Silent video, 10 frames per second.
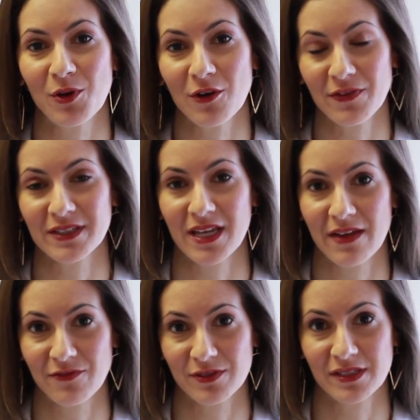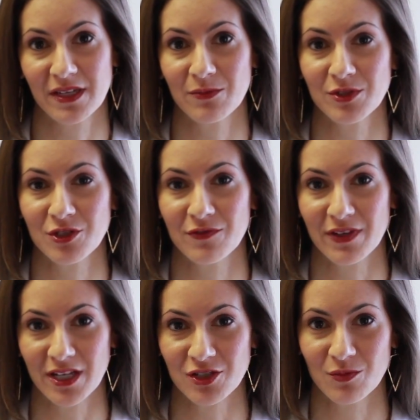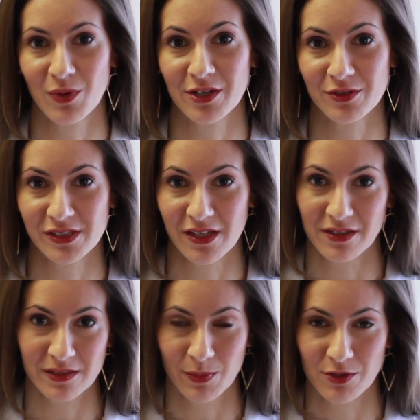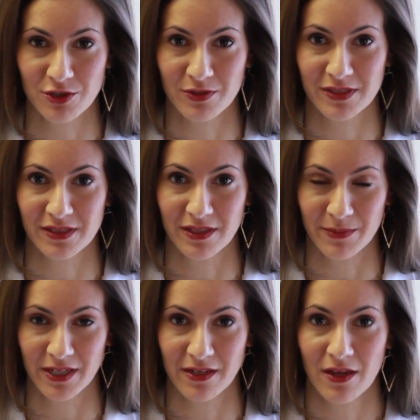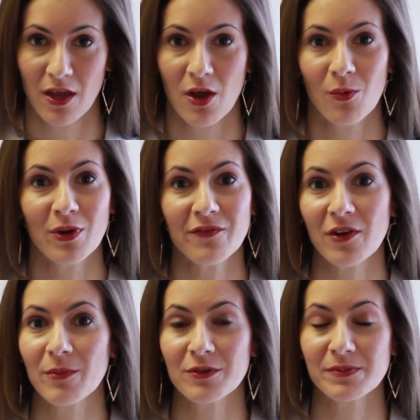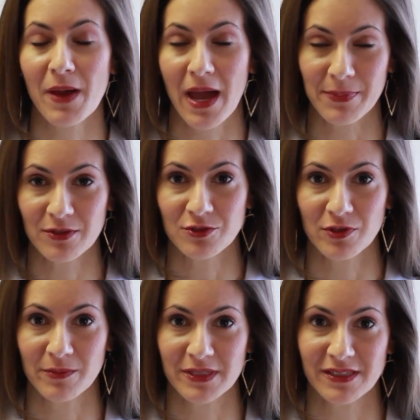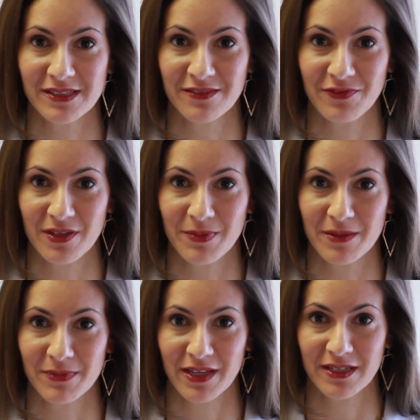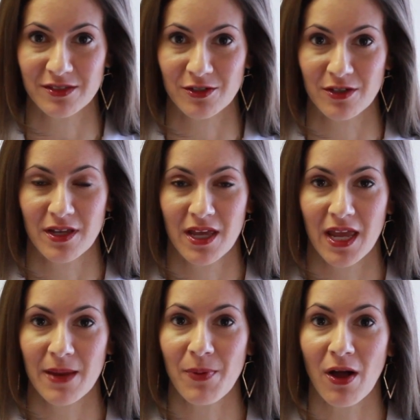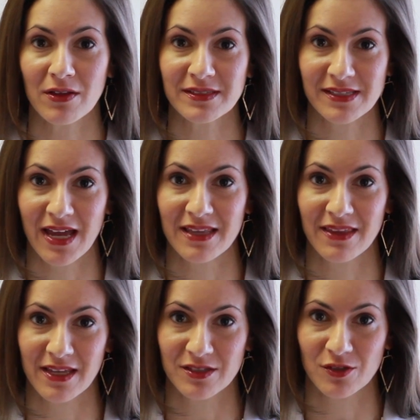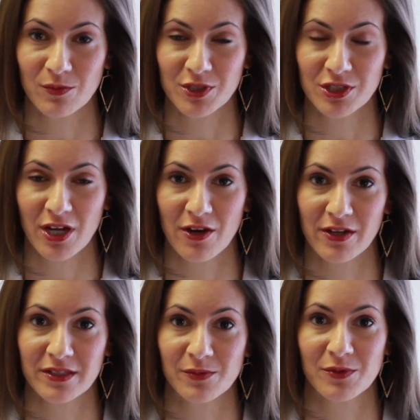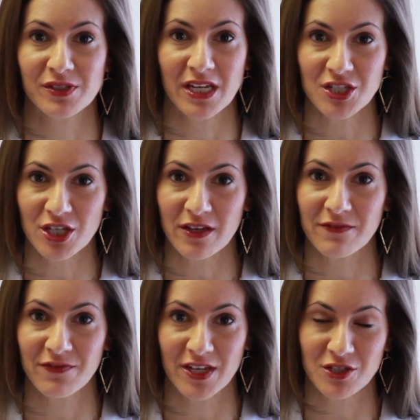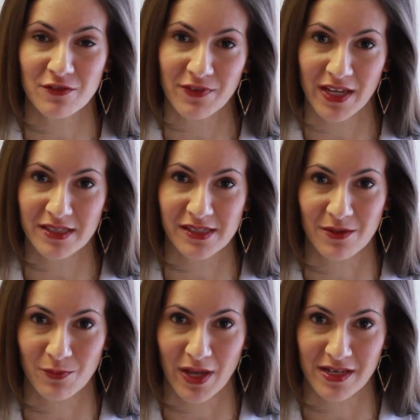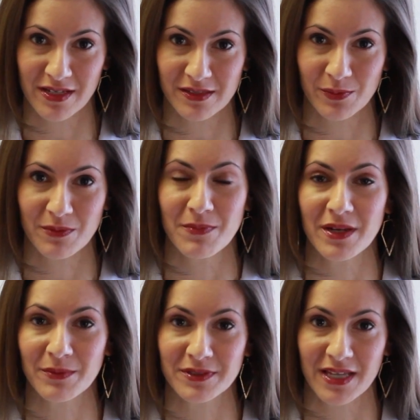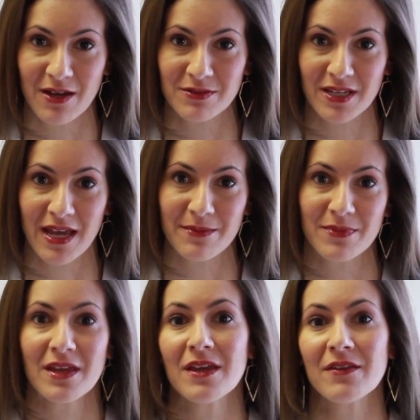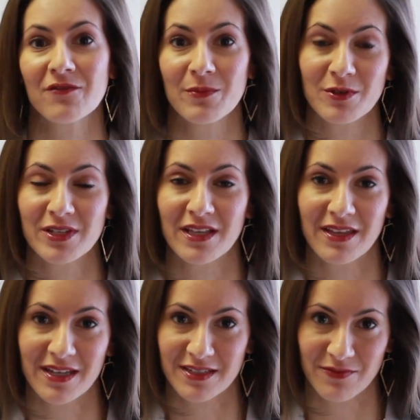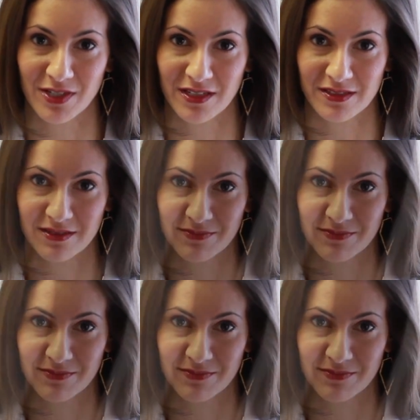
perfect time for skin rejuvenation while your sun exposure is limited. One of our most popular treatments is the V beam laser, a pulsed dye laser which targets rosacea, facial veins, and redness with minimal downtime from your daily activities.